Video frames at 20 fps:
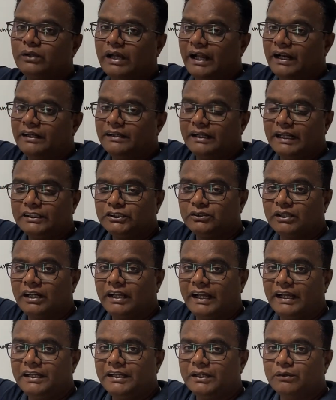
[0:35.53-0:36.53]
and natural
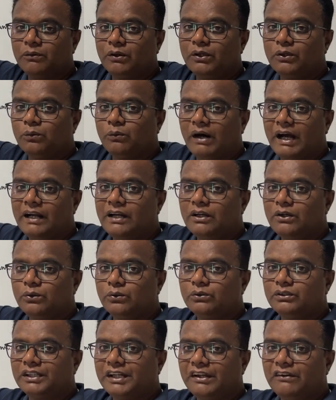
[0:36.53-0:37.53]
n equal to 1,
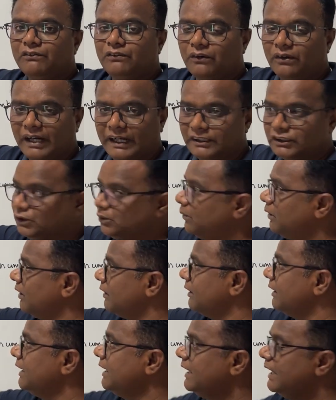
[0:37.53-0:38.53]
2, 3, 4 and so
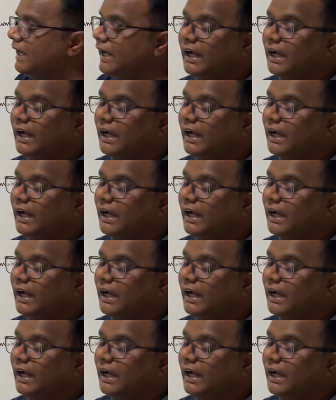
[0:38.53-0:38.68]
on.